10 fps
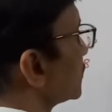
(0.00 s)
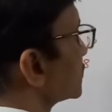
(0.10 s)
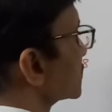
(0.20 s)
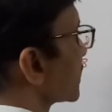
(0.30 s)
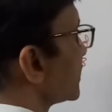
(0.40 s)

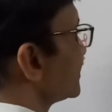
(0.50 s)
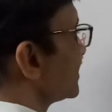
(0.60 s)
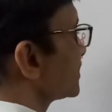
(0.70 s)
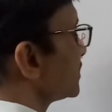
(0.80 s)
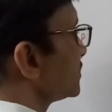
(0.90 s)

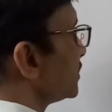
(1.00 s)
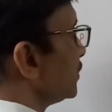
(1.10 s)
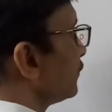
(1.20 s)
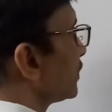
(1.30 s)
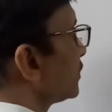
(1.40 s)
Psi6 is
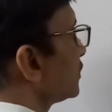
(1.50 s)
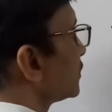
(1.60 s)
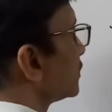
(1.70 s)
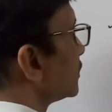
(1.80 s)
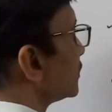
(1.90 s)
even,
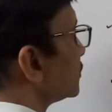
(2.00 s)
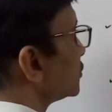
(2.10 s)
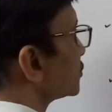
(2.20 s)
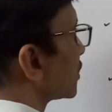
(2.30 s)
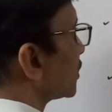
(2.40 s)

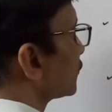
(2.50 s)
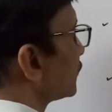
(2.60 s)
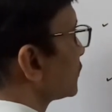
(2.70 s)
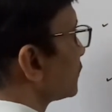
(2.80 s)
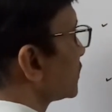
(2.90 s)
start
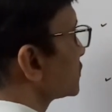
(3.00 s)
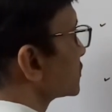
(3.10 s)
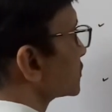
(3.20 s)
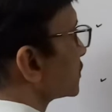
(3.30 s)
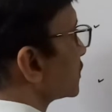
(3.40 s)
with
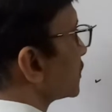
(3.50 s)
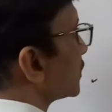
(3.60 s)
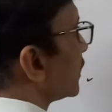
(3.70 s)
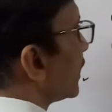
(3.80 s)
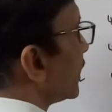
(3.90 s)
plus
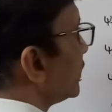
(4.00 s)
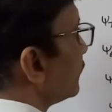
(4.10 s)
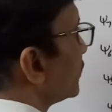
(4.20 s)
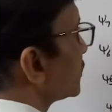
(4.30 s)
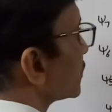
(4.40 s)
and
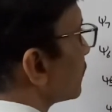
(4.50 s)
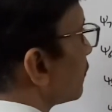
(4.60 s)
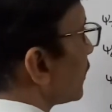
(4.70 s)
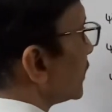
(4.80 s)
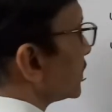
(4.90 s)
with
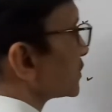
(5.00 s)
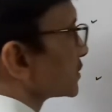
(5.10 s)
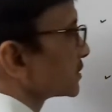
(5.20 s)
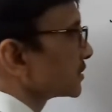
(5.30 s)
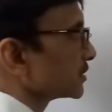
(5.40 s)

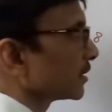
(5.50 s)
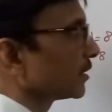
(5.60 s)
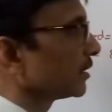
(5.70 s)
minus,